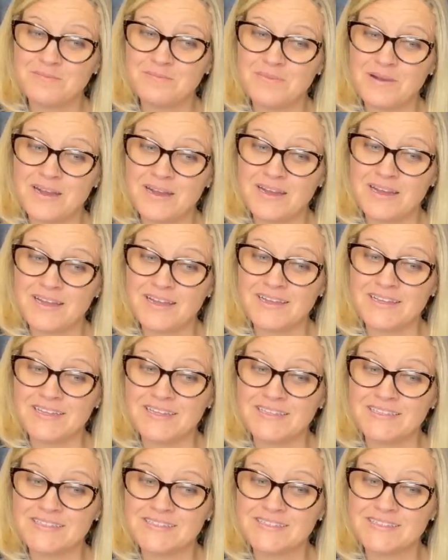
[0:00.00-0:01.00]
but I
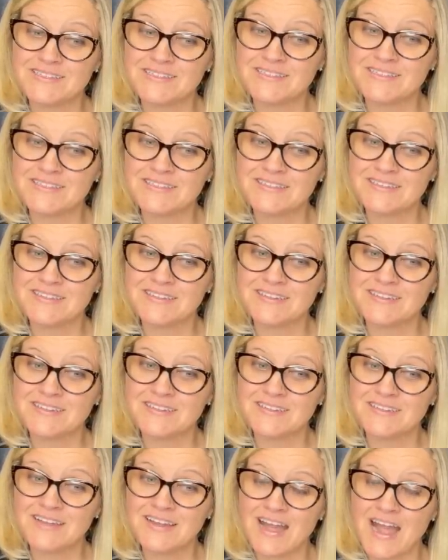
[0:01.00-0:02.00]
don't
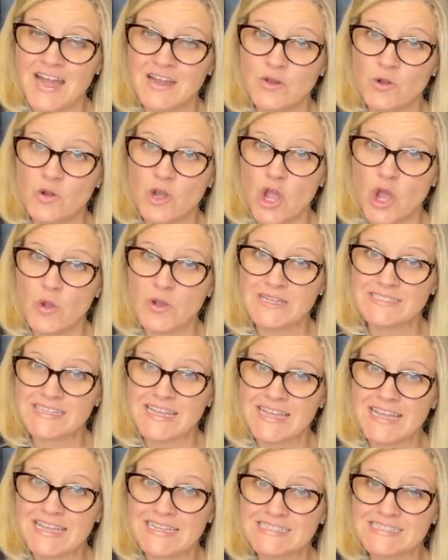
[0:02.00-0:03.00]
know because
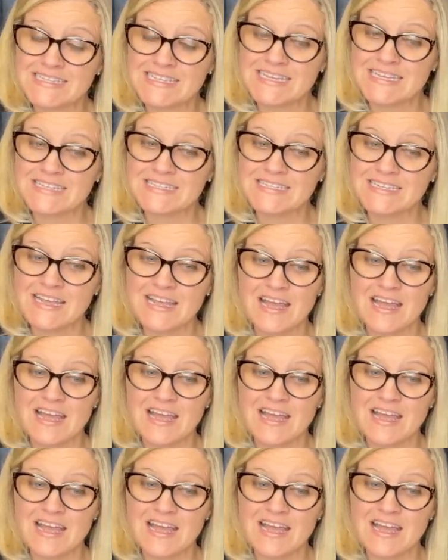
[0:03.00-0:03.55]
I can't see it.